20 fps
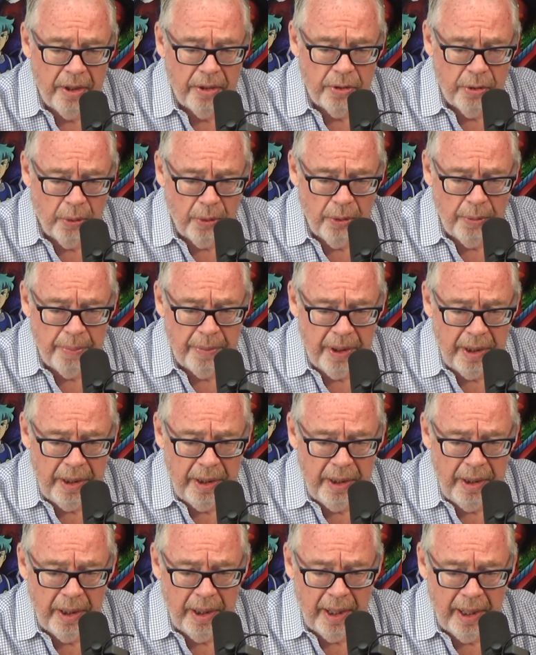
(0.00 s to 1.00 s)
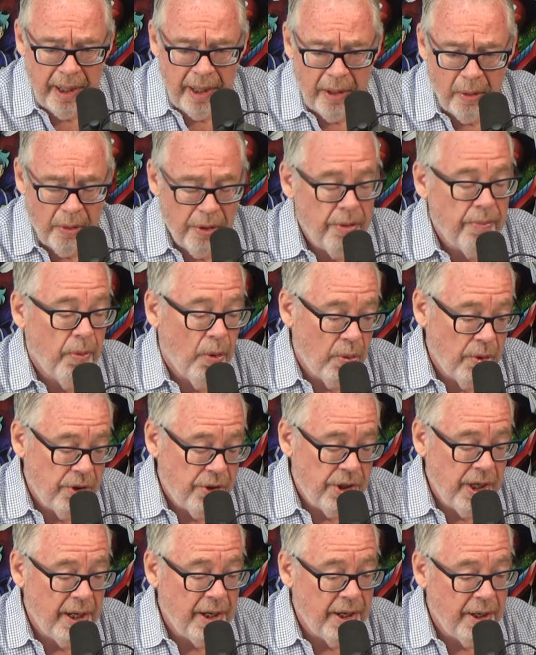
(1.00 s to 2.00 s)
told me or
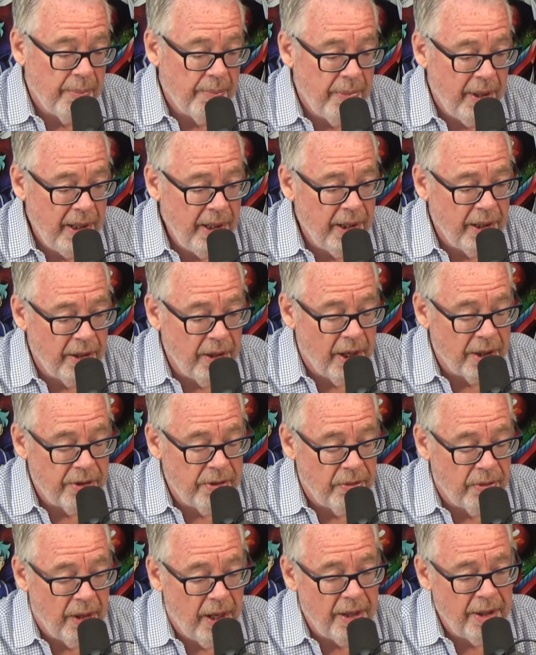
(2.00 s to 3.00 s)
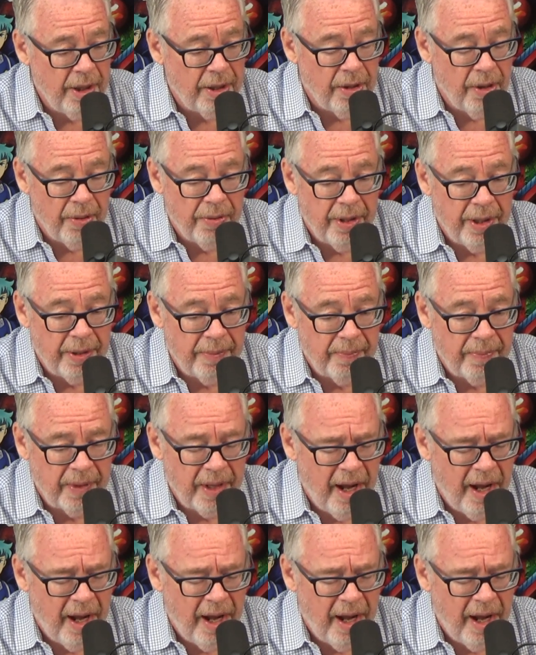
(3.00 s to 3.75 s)
said at a meeting not too long ago that,